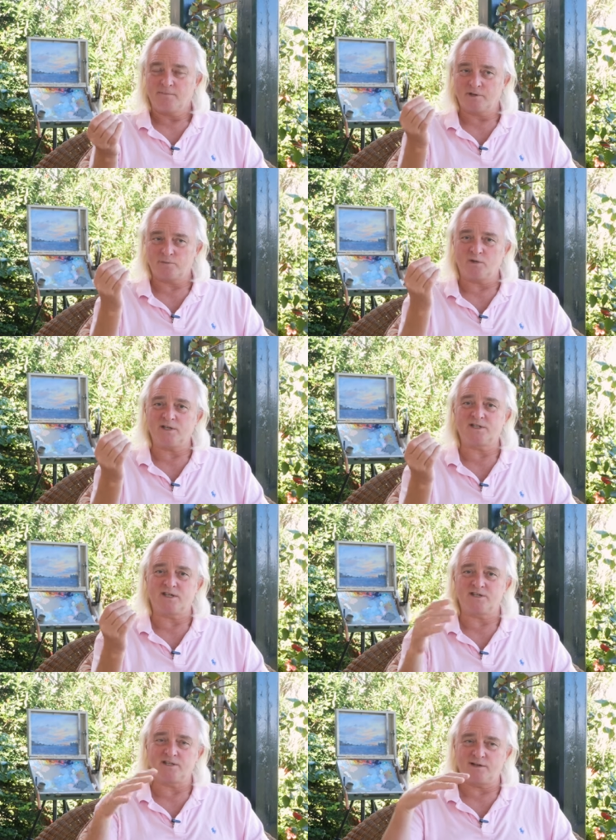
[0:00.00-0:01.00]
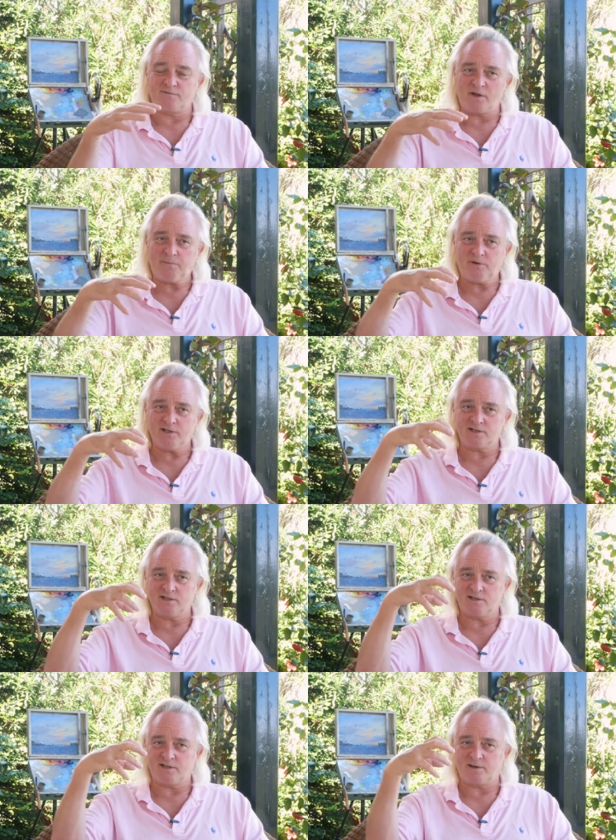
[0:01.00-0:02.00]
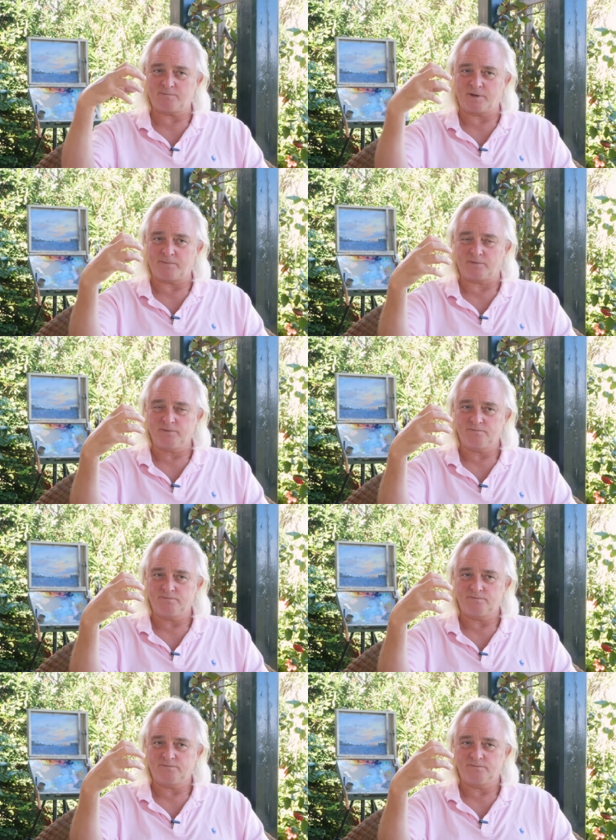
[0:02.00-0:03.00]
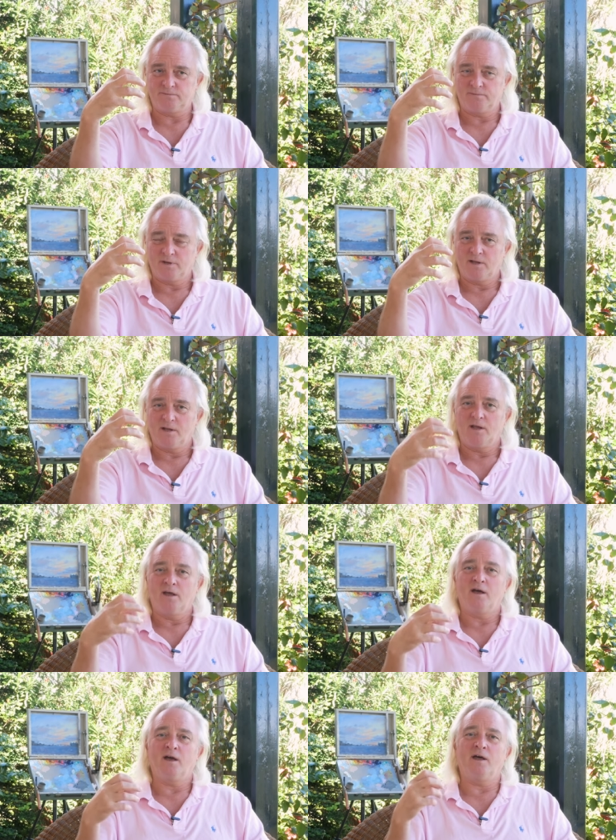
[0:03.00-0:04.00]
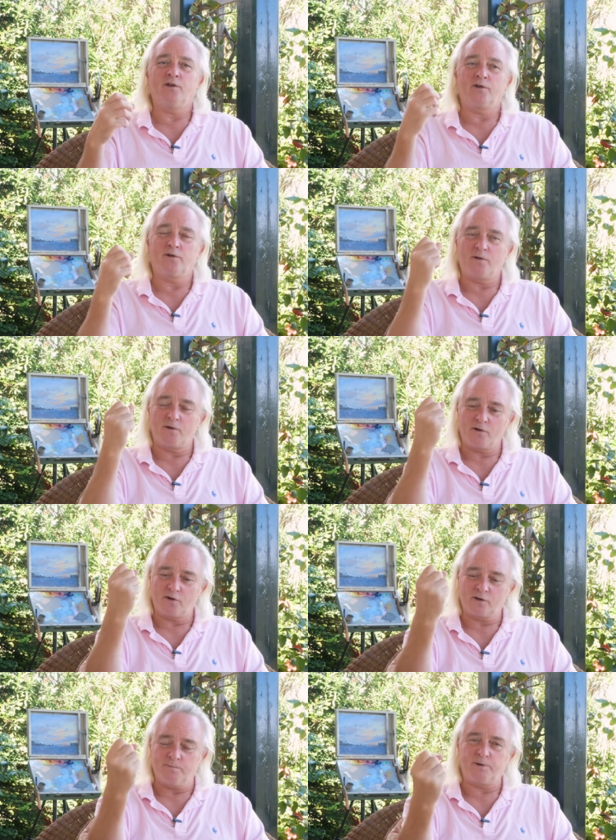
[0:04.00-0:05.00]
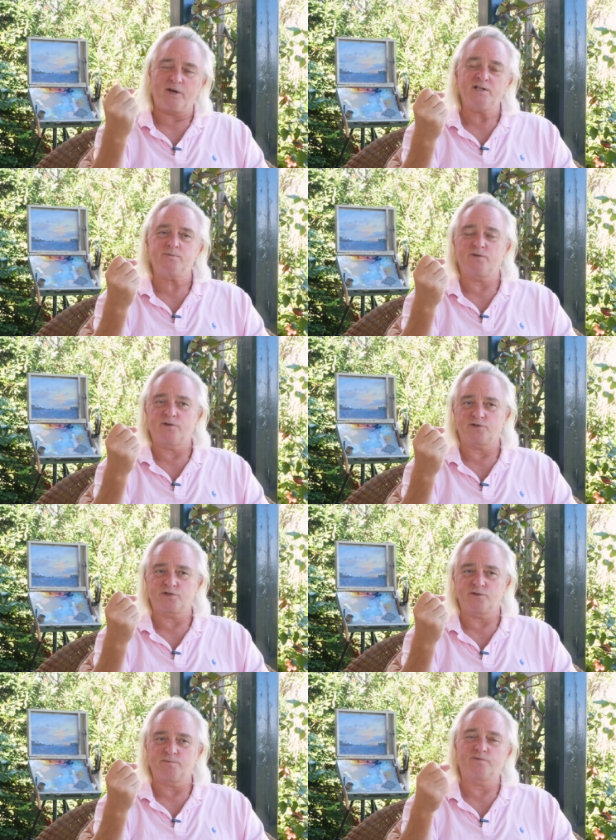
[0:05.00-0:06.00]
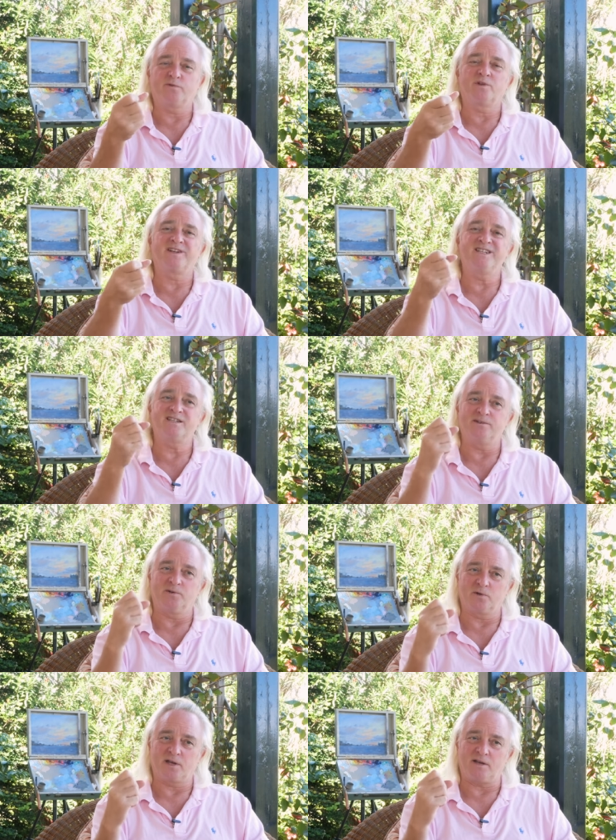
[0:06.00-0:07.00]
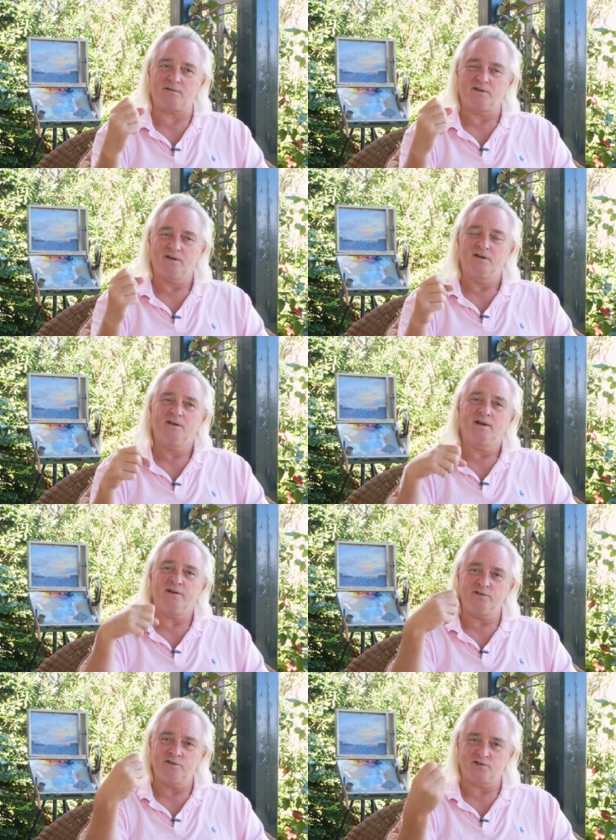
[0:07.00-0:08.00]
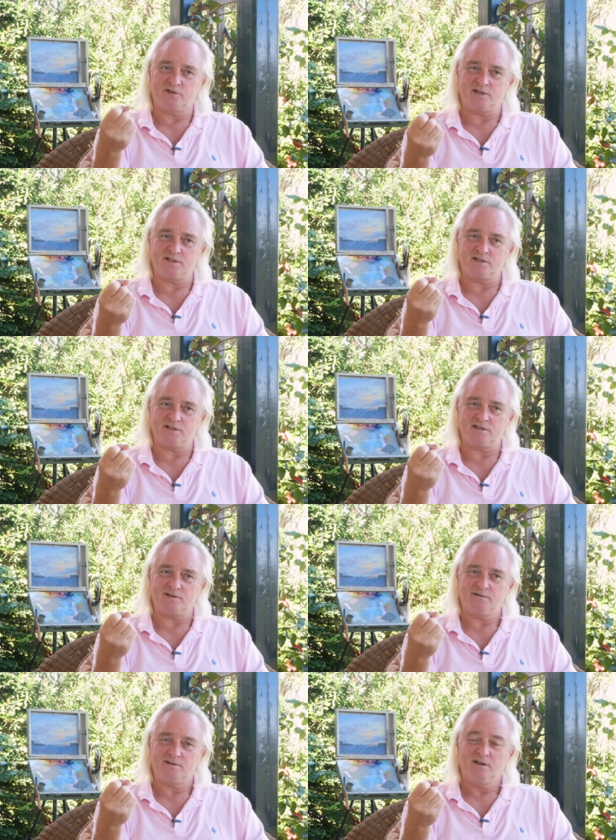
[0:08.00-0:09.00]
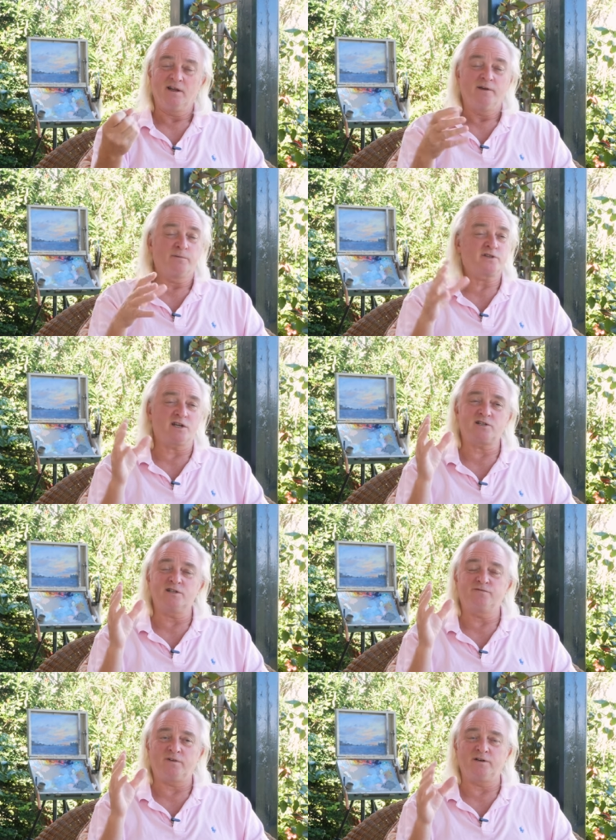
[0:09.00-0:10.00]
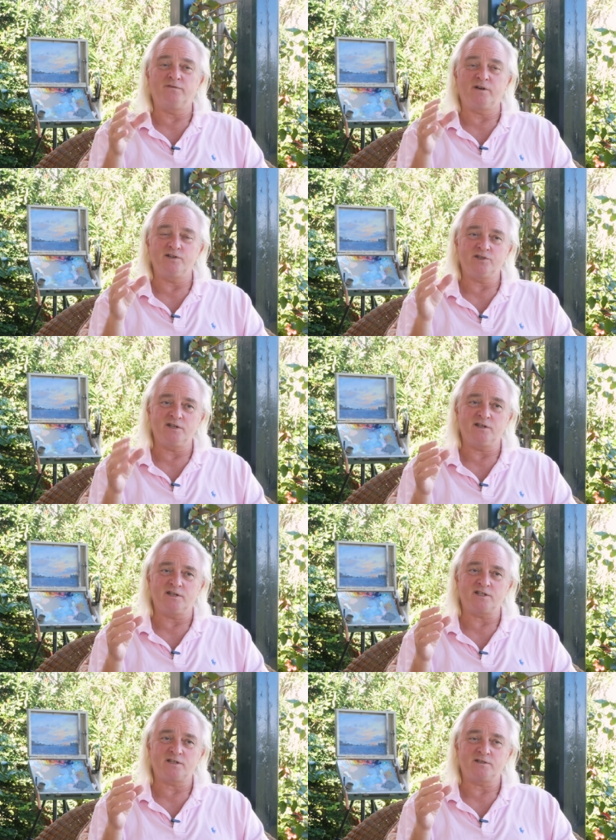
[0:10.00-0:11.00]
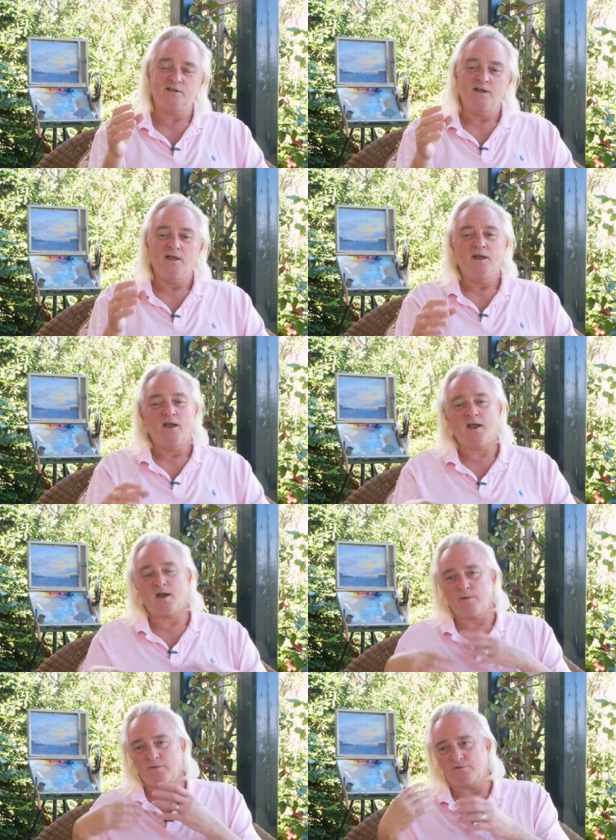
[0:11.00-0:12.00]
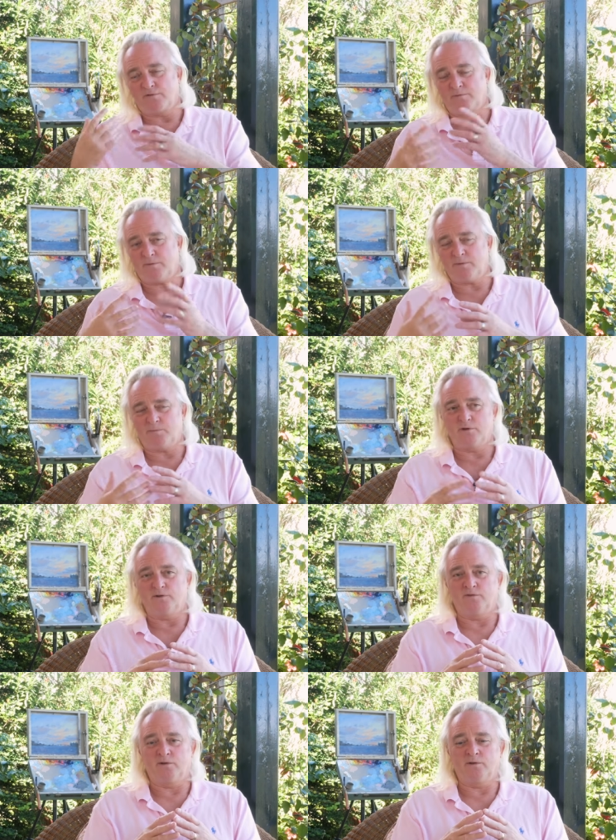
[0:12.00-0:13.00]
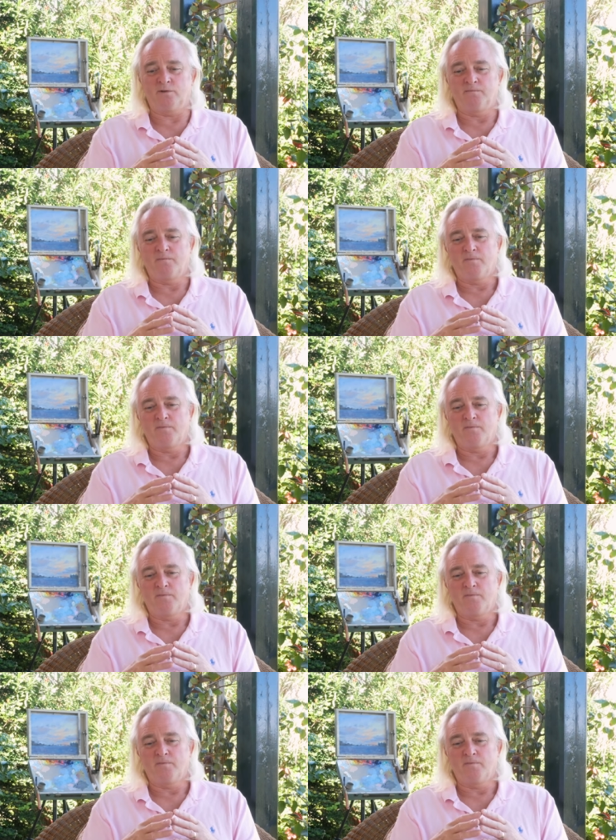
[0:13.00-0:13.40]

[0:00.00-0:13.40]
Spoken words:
because what it does is it evaporates into that bubble and combines with the oxygen before the linseed oil can, and it neutralizes it, which actually is very, very ingenious. However, from my point of view,